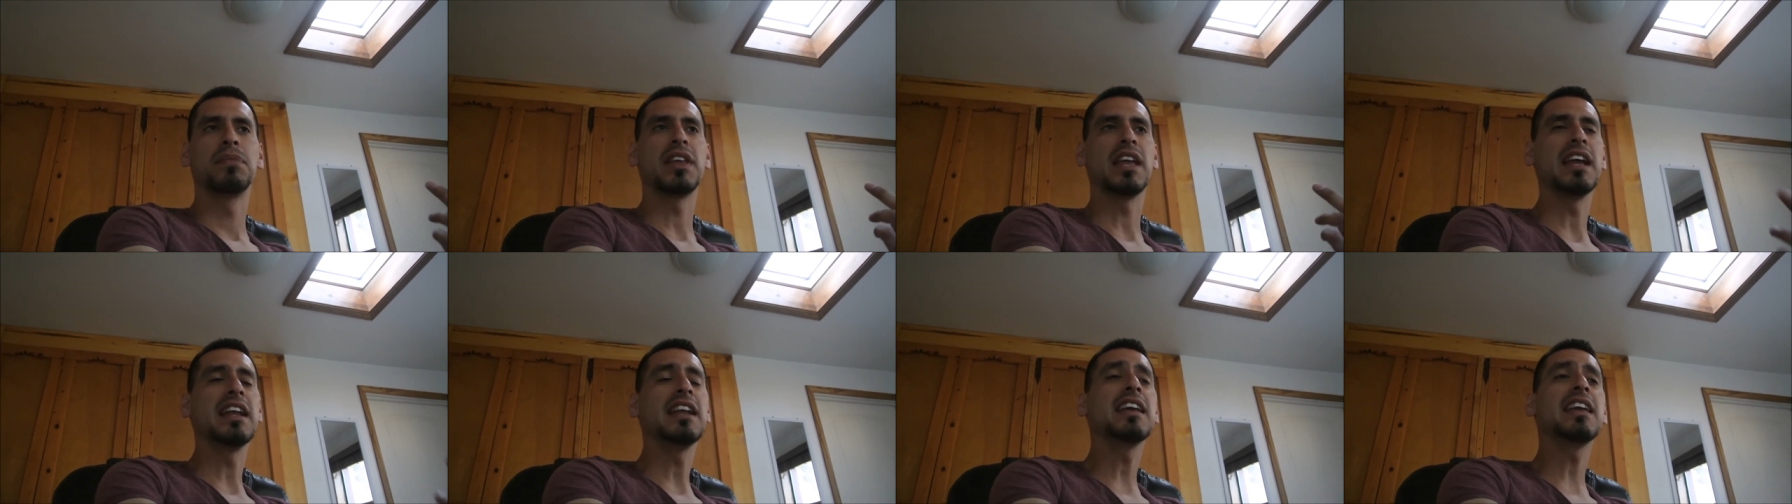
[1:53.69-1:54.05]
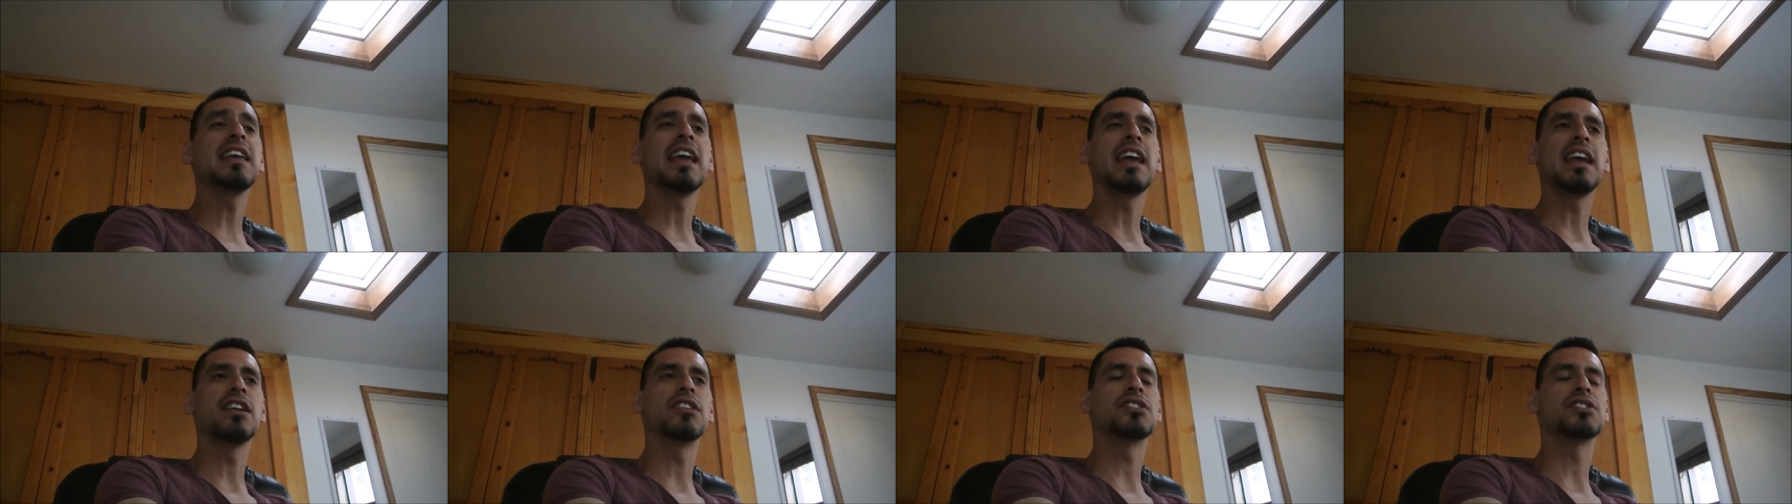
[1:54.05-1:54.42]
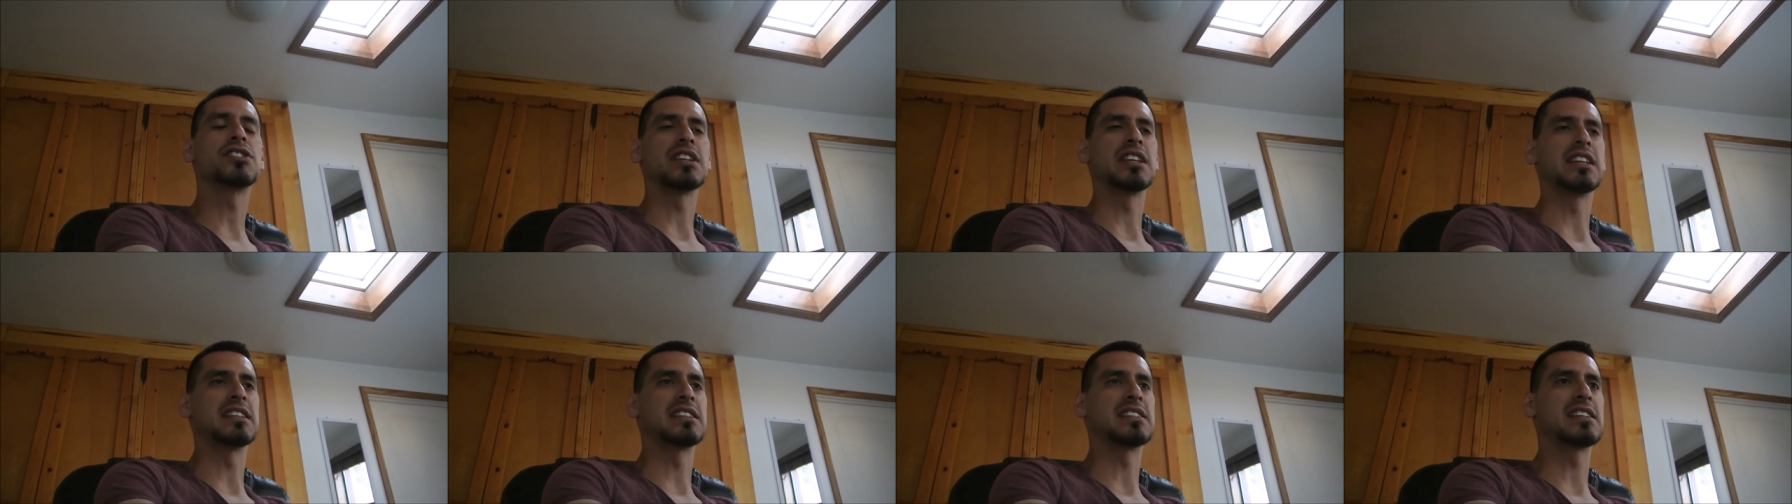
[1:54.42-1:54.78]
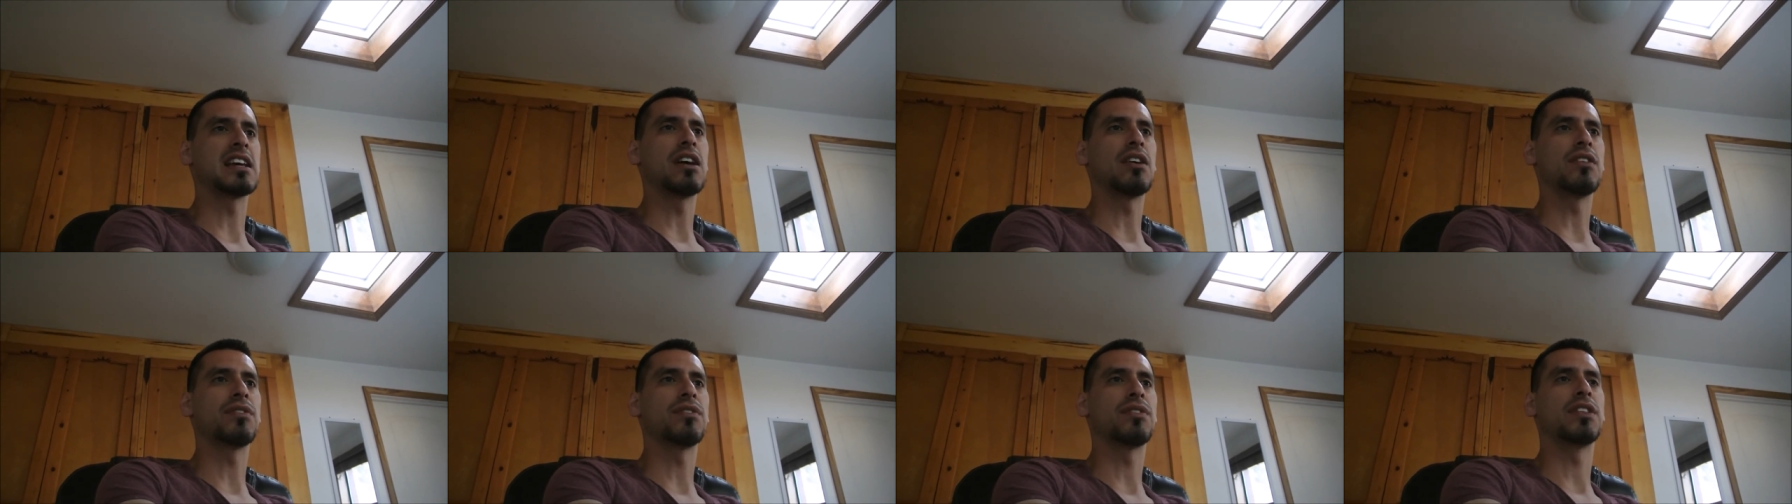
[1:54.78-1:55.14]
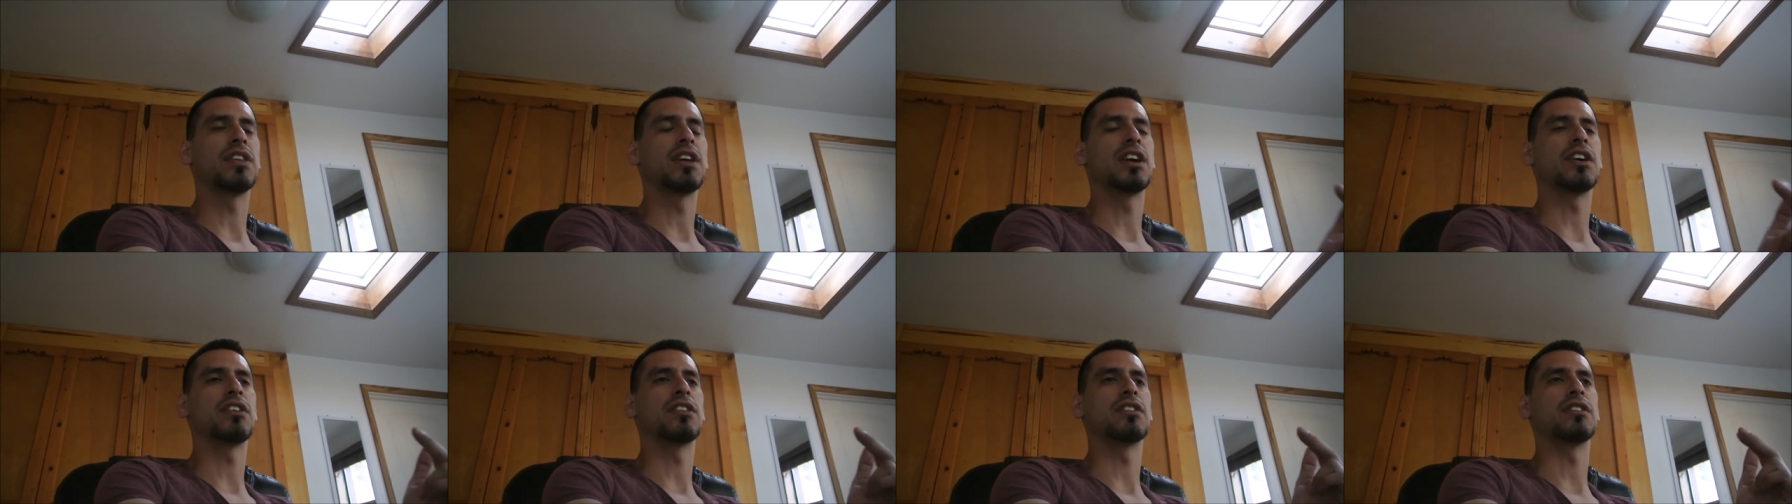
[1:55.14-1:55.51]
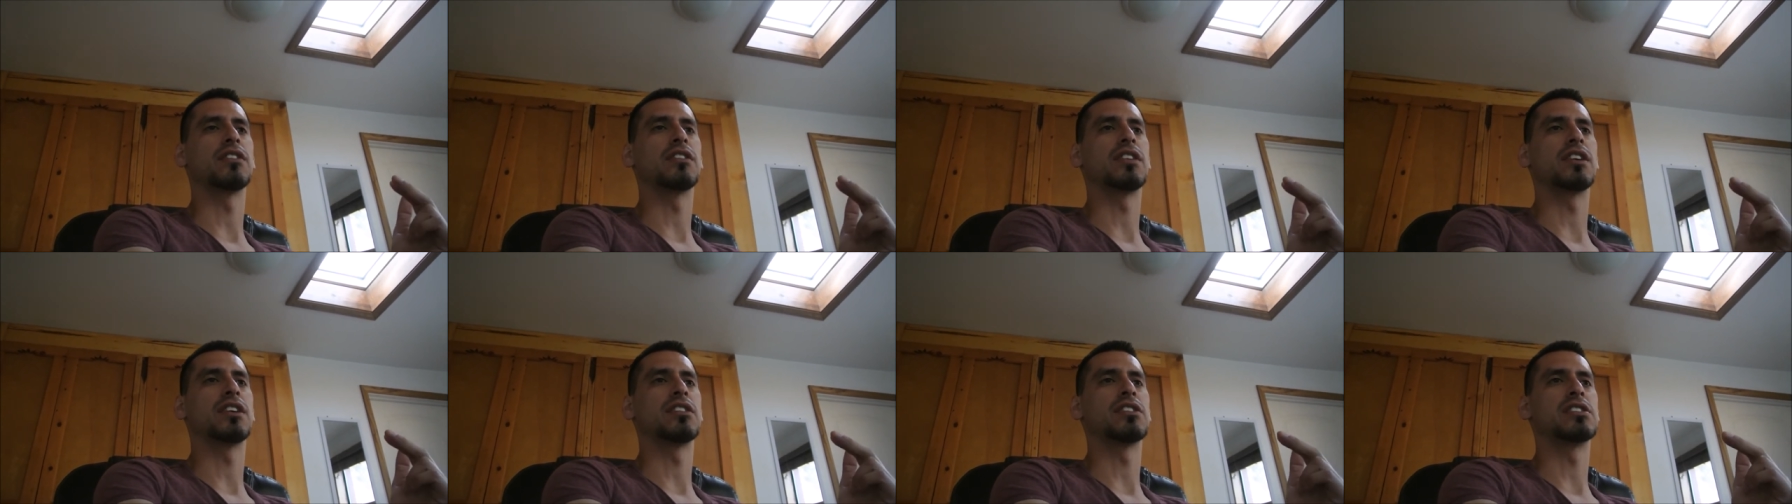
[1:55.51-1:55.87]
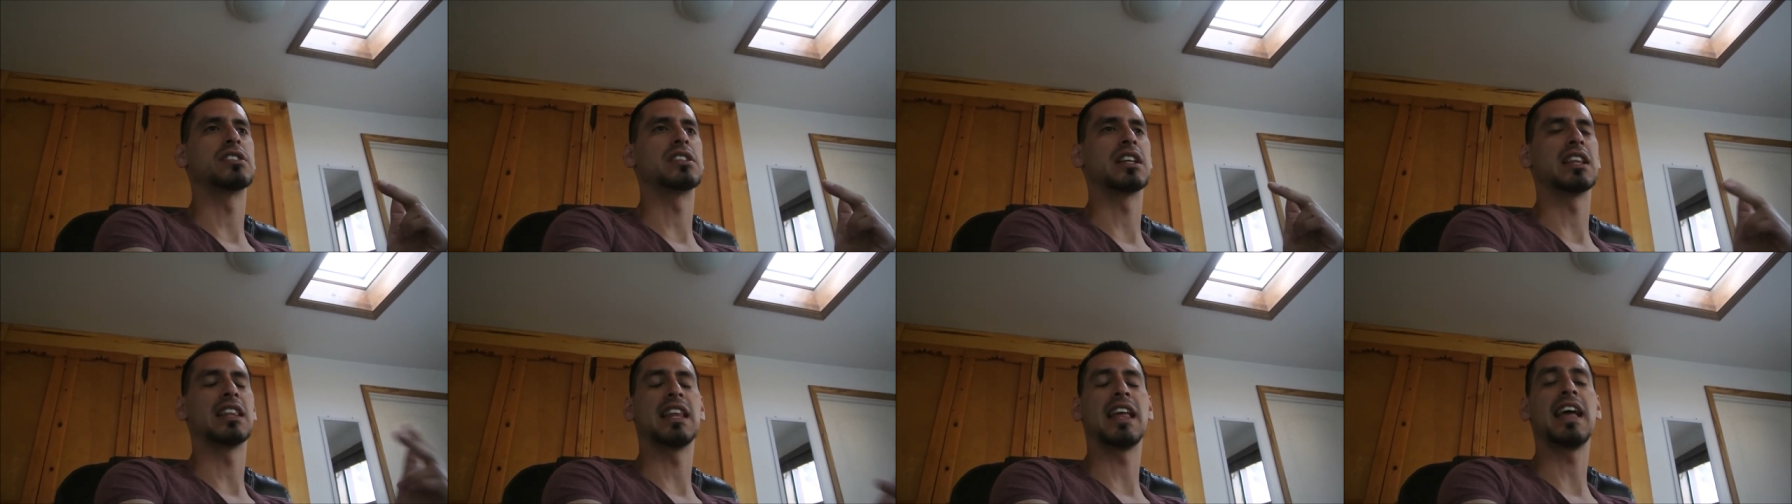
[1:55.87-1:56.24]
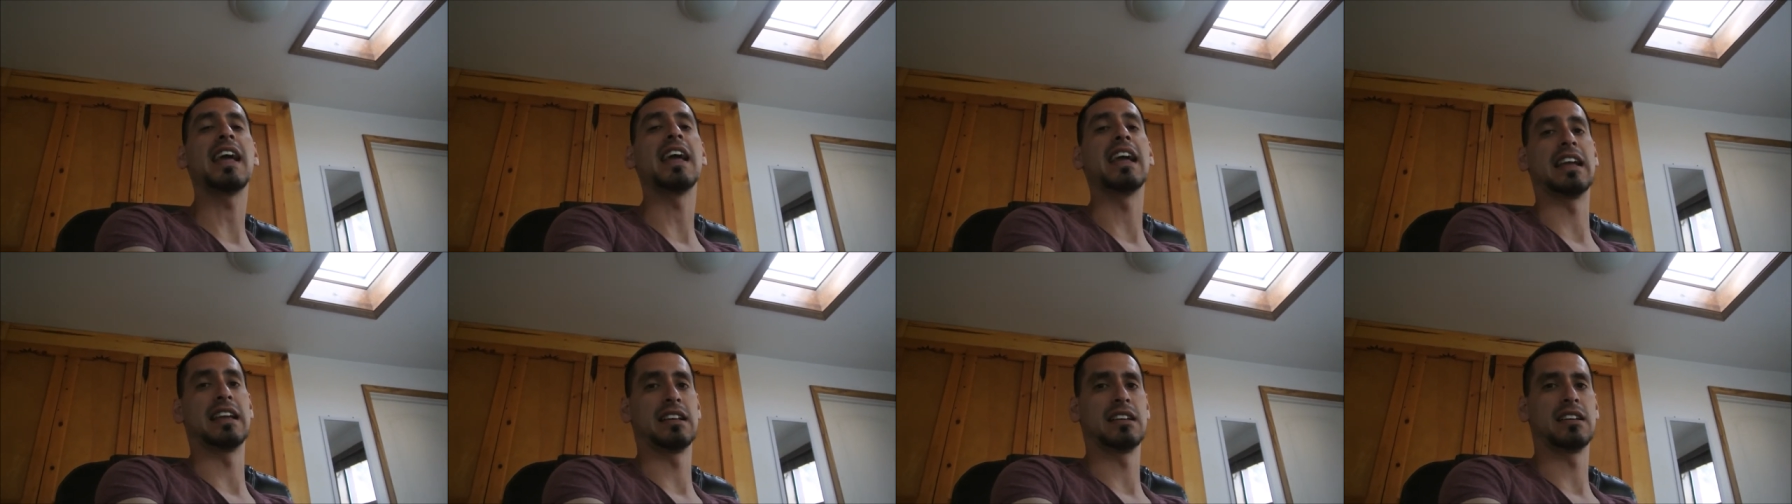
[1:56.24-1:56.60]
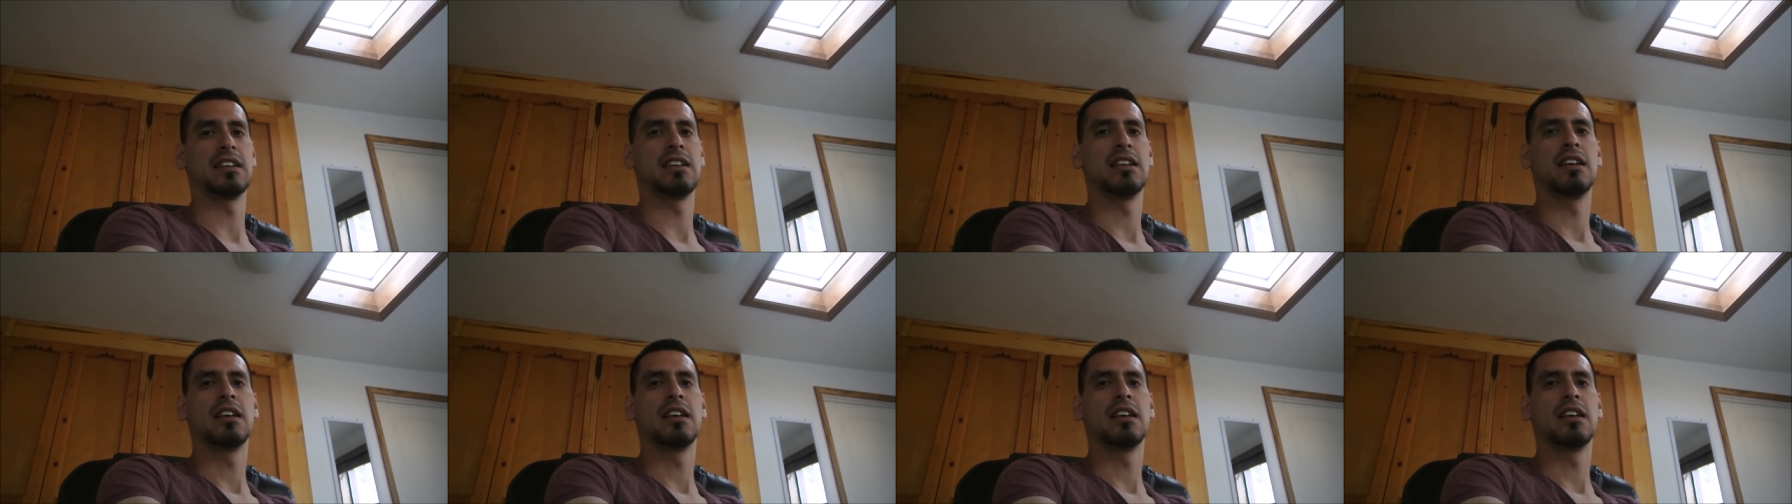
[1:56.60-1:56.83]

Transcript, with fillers: Indicators in itself, they're they're delayed.